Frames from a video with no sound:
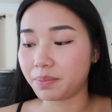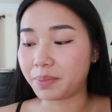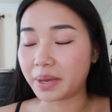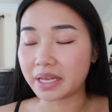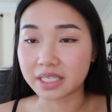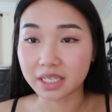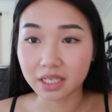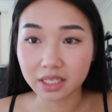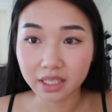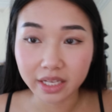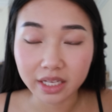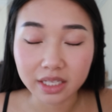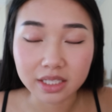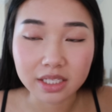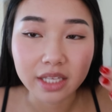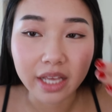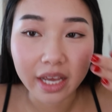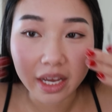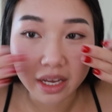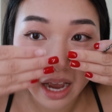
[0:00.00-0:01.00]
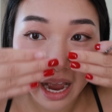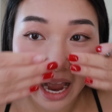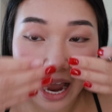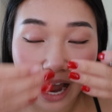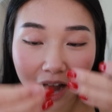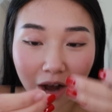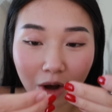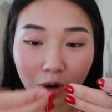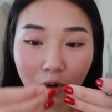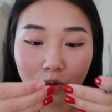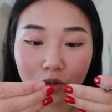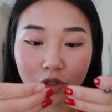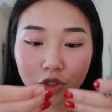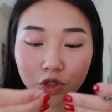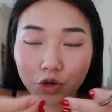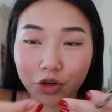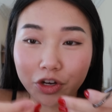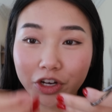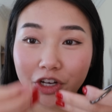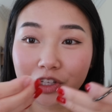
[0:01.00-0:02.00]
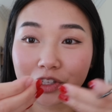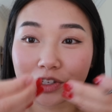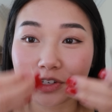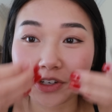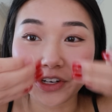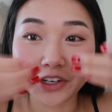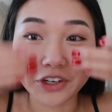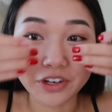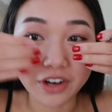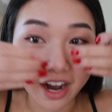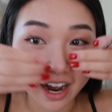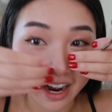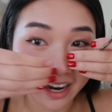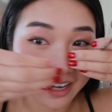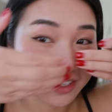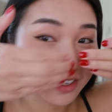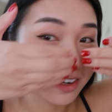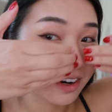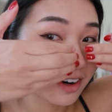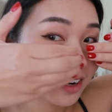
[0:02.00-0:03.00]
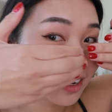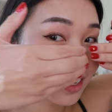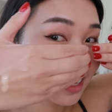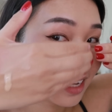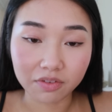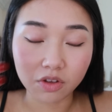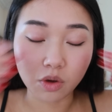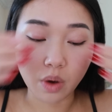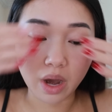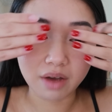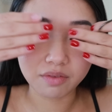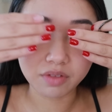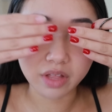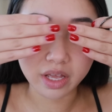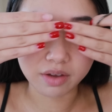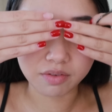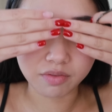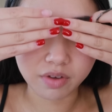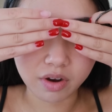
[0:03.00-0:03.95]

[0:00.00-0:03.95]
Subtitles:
But basically it's like how circular your eyes are. If you have like